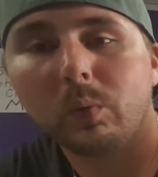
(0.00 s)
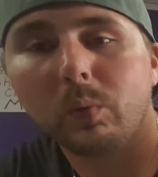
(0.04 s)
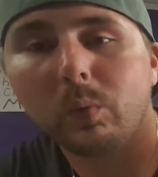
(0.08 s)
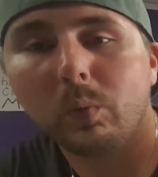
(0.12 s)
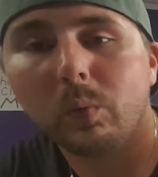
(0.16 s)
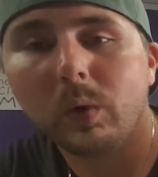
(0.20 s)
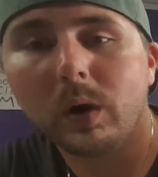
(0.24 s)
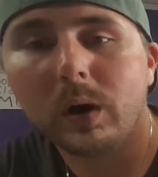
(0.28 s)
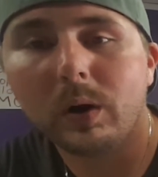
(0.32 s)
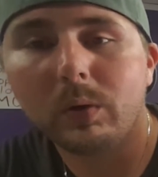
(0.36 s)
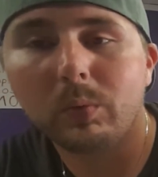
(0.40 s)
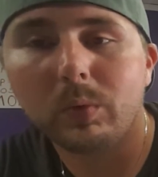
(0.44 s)

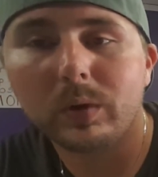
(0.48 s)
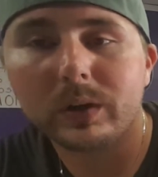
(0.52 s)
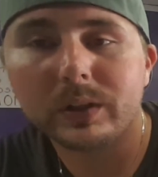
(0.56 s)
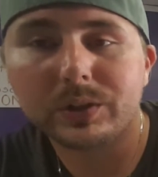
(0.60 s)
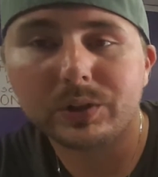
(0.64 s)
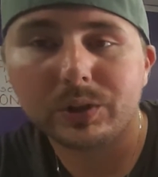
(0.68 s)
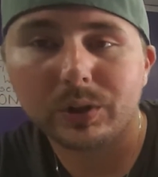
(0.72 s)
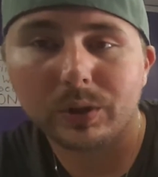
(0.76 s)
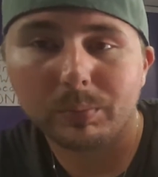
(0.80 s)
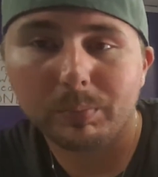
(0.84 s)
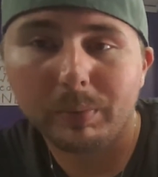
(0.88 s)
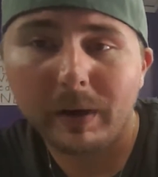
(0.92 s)
what
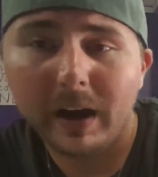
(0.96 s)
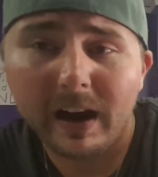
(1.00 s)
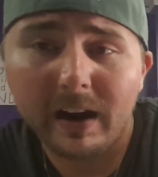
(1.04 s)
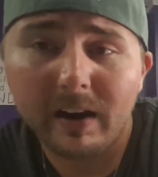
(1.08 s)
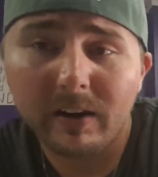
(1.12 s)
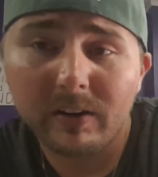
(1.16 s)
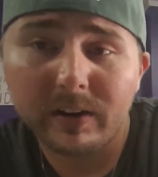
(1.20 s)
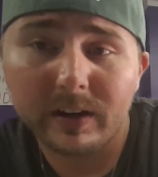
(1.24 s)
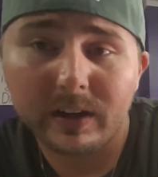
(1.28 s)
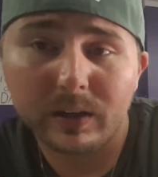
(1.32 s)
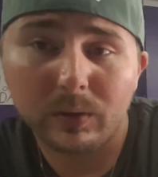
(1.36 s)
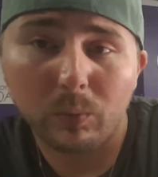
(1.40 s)
was your
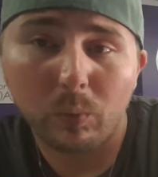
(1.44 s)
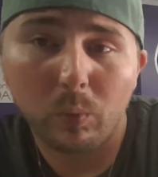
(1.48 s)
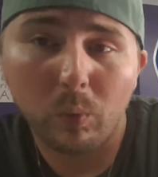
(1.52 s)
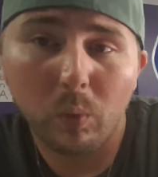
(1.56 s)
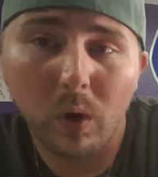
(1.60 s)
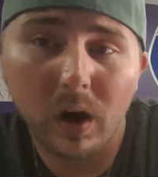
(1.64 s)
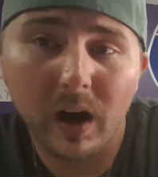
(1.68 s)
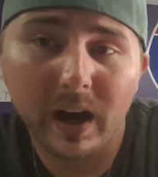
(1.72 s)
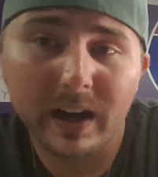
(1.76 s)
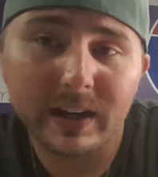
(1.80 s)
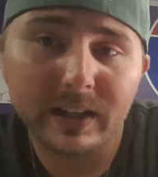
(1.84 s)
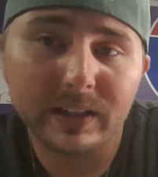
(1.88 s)
power in
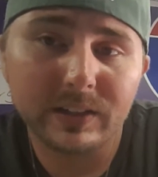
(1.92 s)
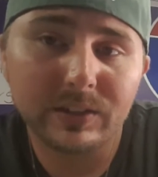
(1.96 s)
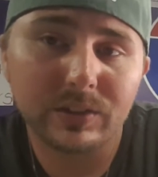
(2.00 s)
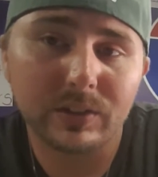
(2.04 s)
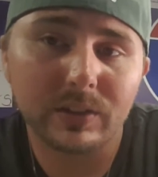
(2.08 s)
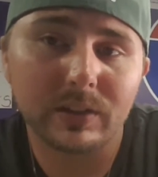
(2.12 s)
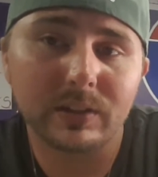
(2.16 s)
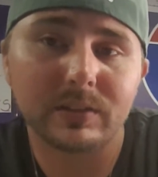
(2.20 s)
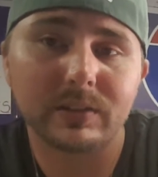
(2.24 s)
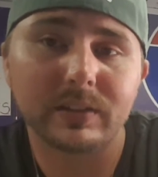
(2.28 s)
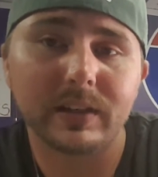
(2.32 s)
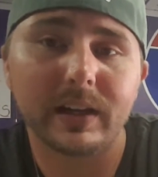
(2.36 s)
wattage
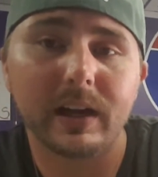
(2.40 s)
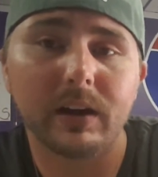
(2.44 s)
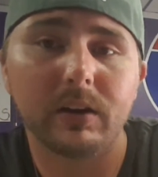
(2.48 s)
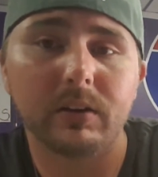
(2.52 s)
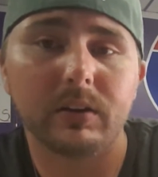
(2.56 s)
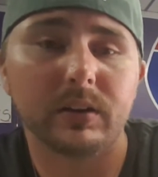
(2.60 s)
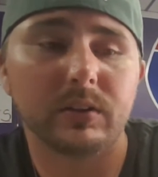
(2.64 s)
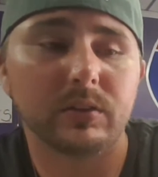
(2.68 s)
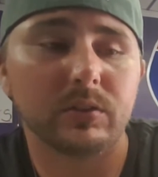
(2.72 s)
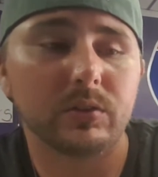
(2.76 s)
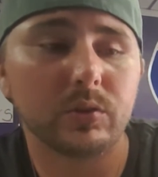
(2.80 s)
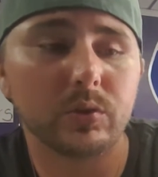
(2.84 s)
is now
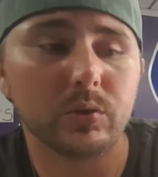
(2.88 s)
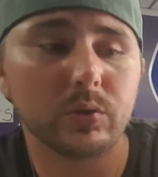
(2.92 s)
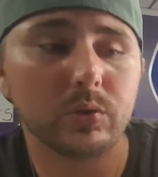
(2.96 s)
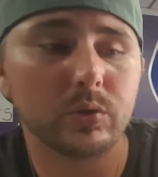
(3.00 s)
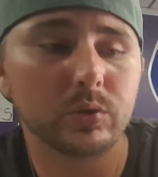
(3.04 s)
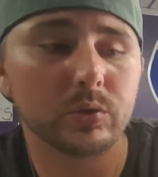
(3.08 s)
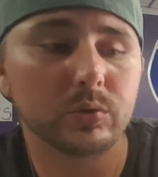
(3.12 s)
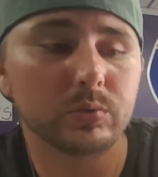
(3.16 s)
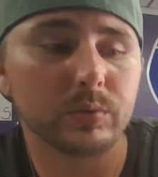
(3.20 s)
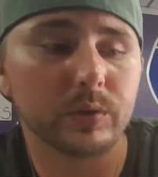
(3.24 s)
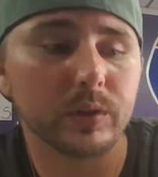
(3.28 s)
in joules,